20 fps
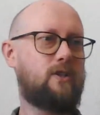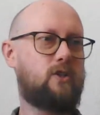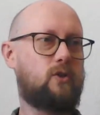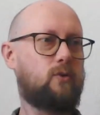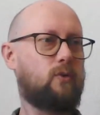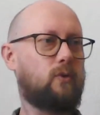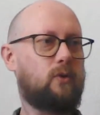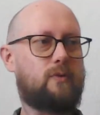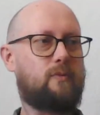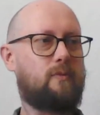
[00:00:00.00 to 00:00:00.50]

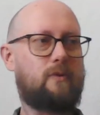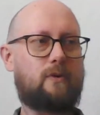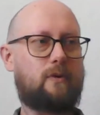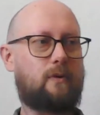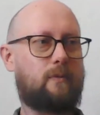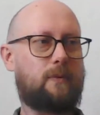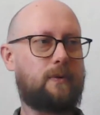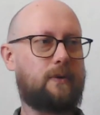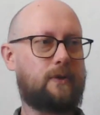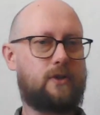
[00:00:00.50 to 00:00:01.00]
tools
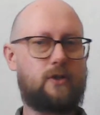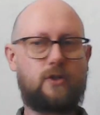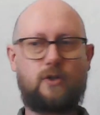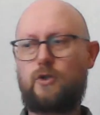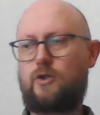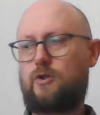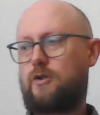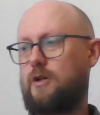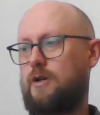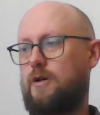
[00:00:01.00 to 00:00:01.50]
were
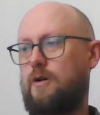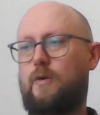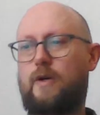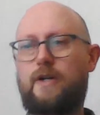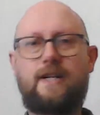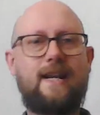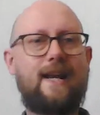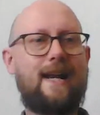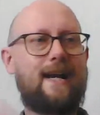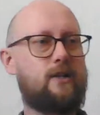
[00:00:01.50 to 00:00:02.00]
just, a
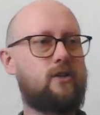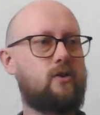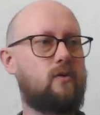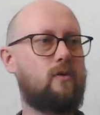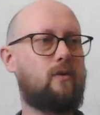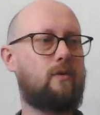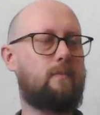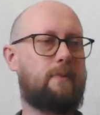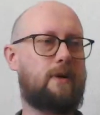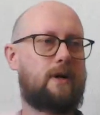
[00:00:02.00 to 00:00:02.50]

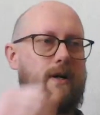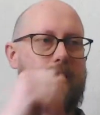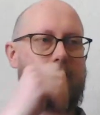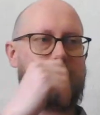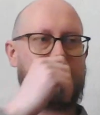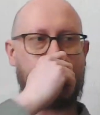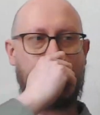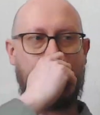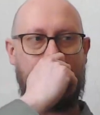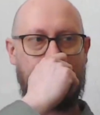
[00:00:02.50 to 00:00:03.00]
natural part
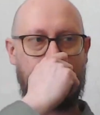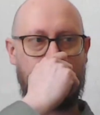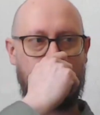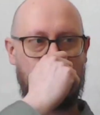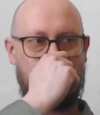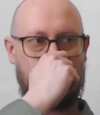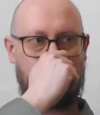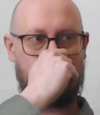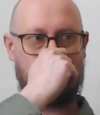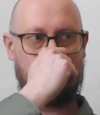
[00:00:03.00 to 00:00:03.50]
of that.
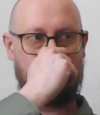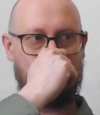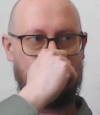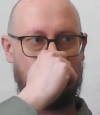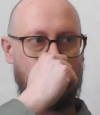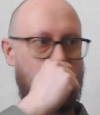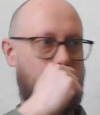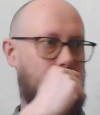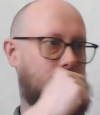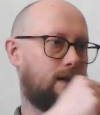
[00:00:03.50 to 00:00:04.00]
Well,
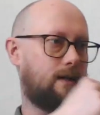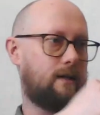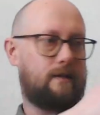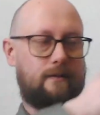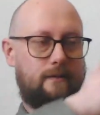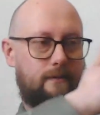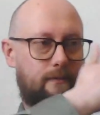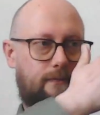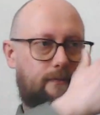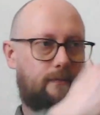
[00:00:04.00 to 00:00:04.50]
where
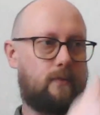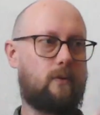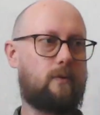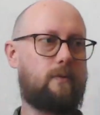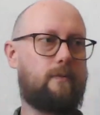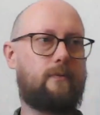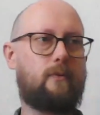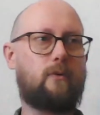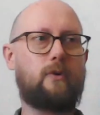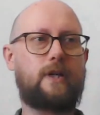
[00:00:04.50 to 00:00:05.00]

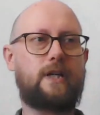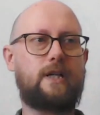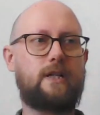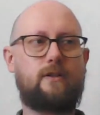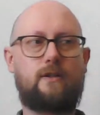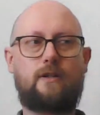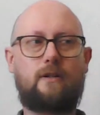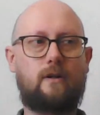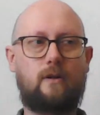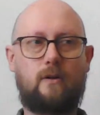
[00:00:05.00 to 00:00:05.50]
4
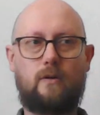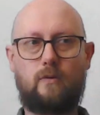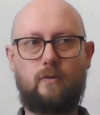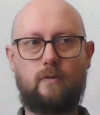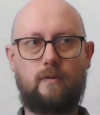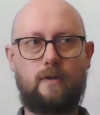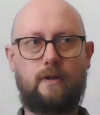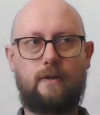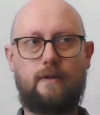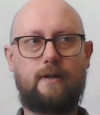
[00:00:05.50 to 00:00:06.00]
years
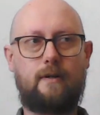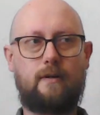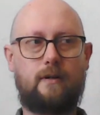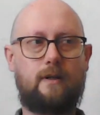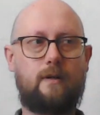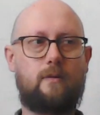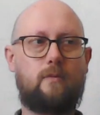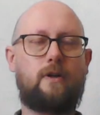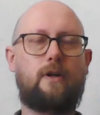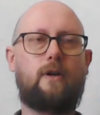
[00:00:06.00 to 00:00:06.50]
ago,
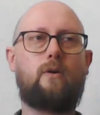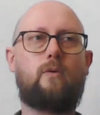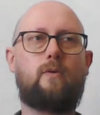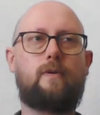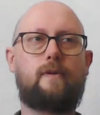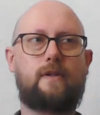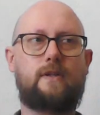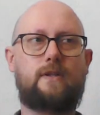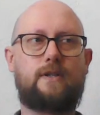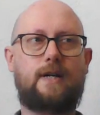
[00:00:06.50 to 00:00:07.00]
they were
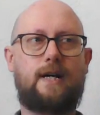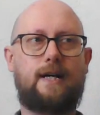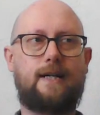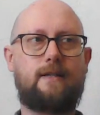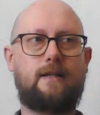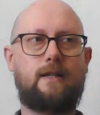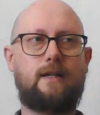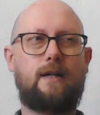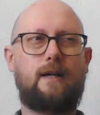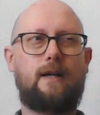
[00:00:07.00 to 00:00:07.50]
nowhere in
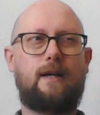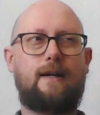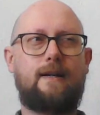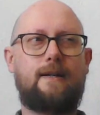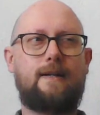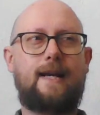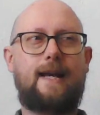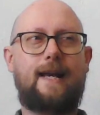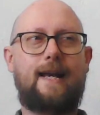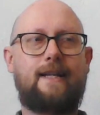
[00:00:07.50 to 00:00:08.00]
sight.
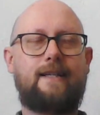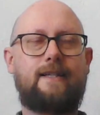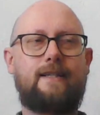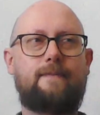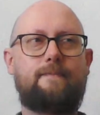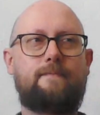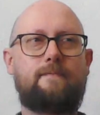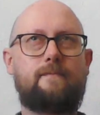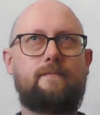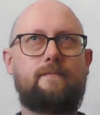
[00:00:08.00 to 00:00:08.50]
And